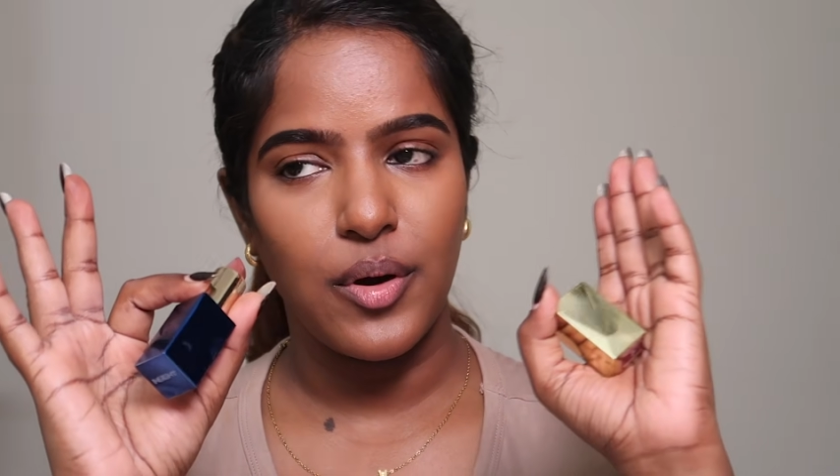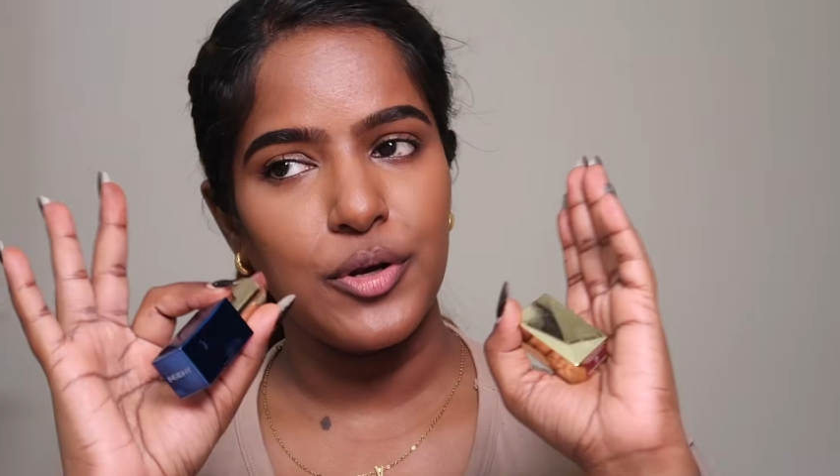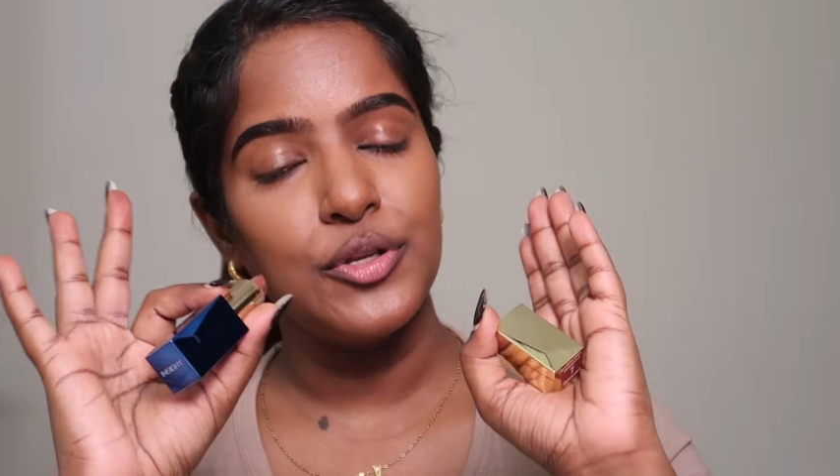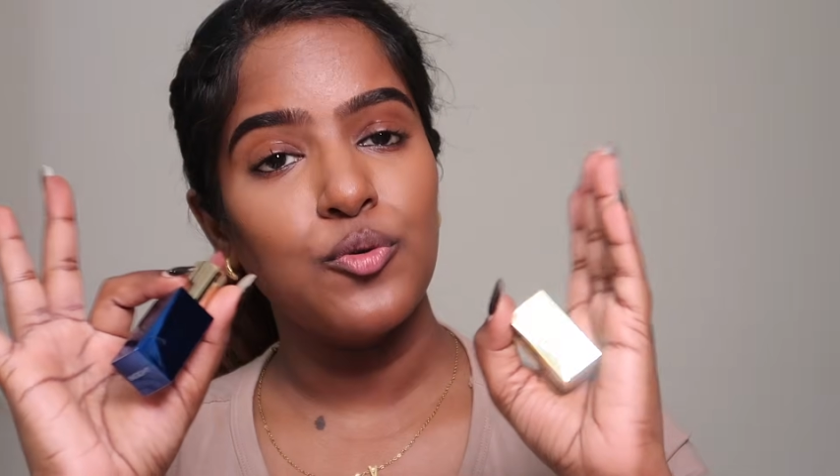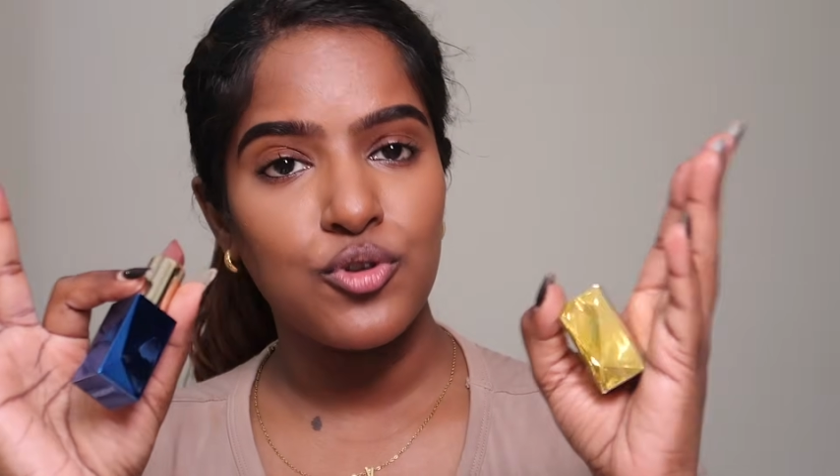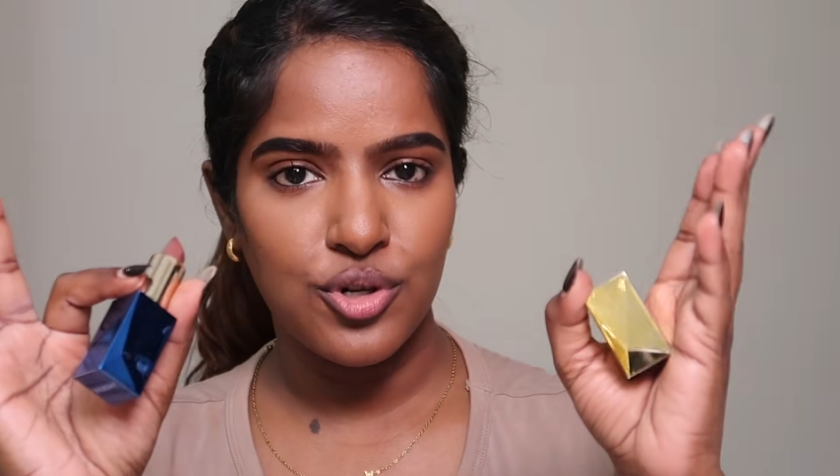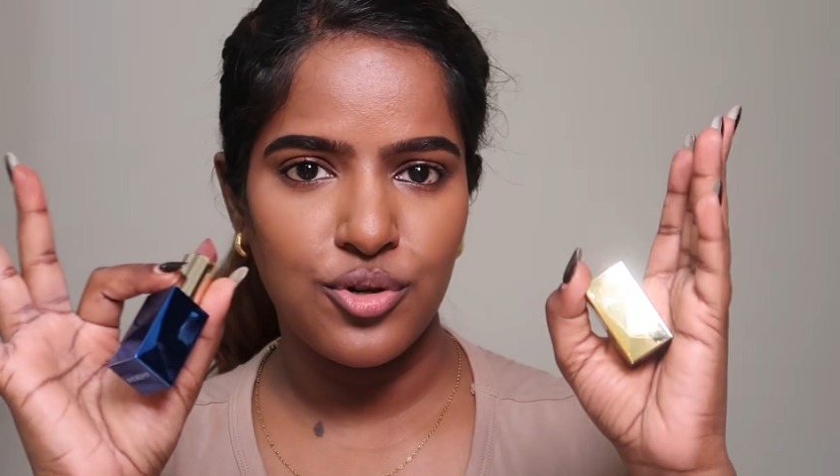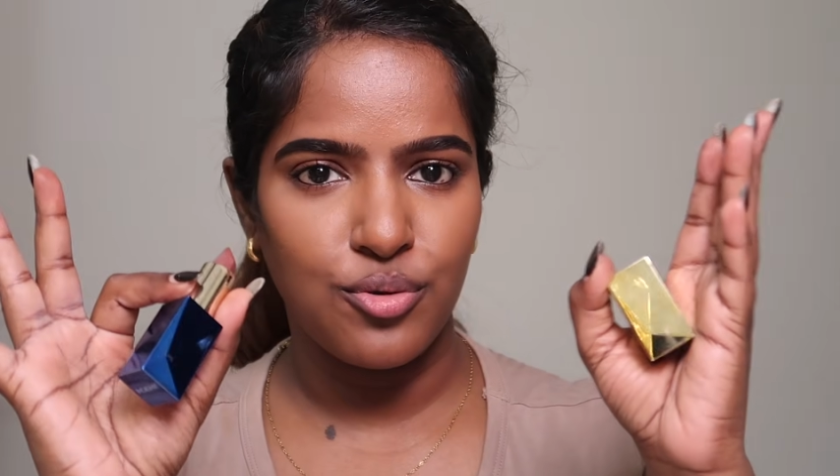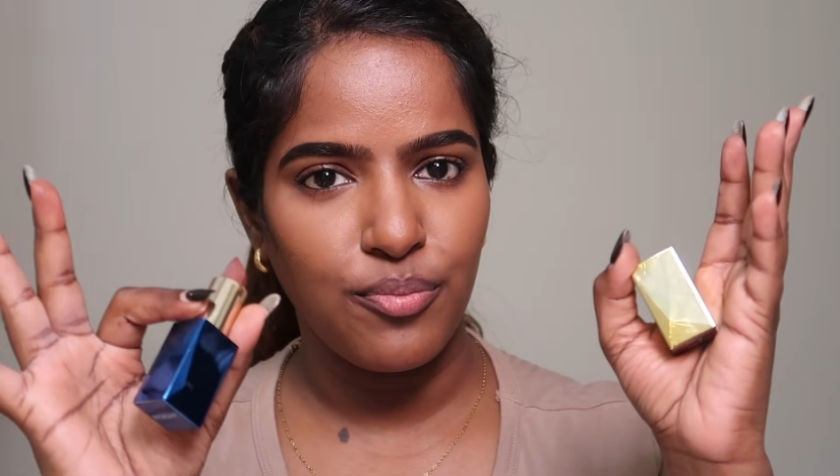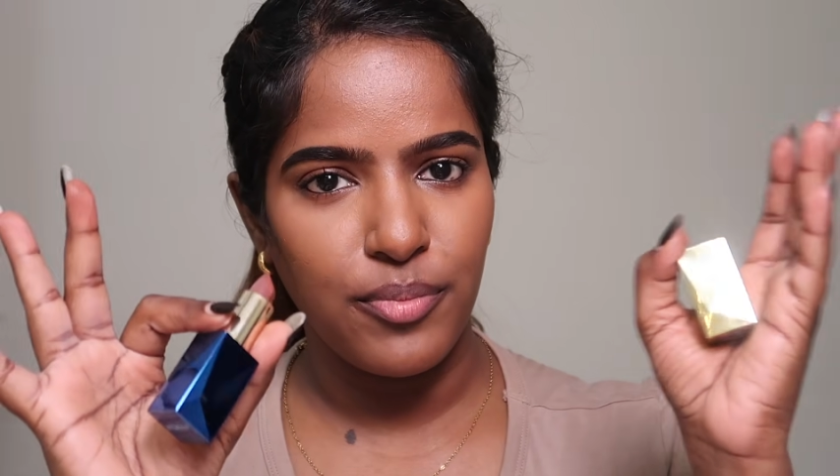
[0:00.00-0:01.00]
neutral
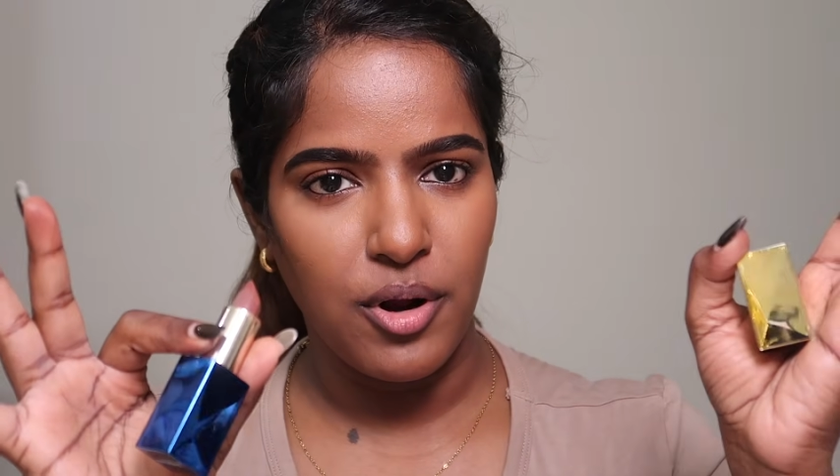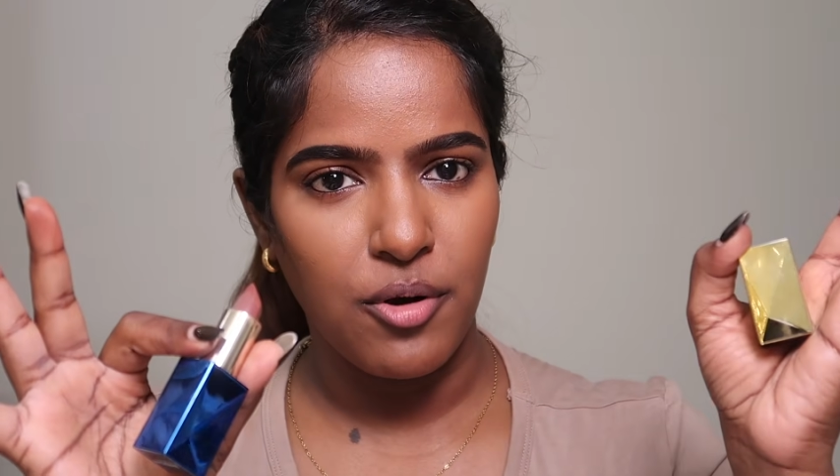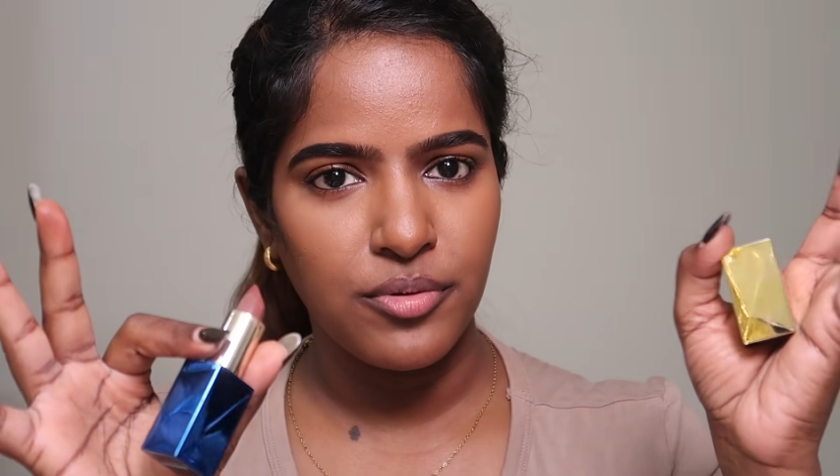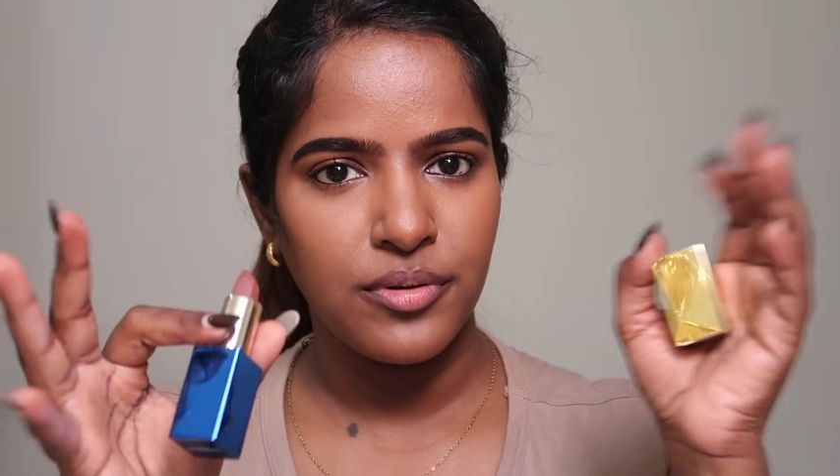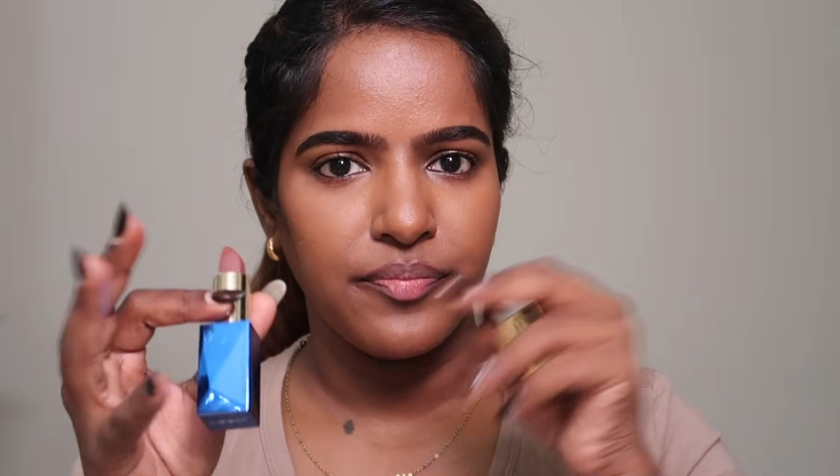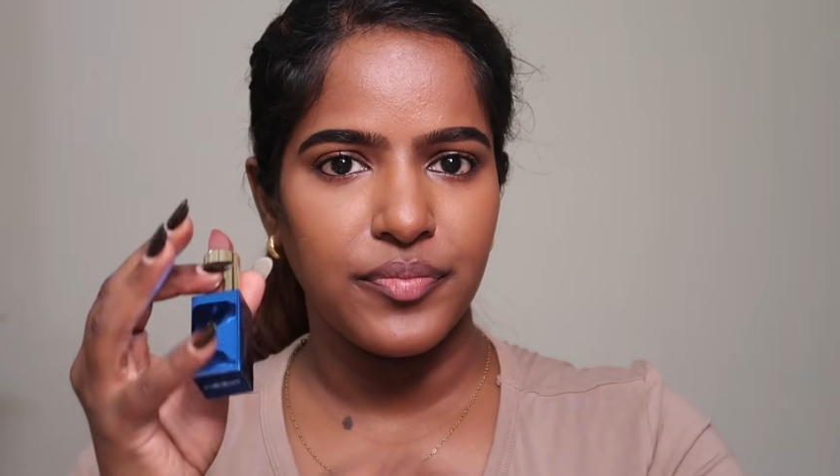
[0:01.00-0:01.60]
tone brown.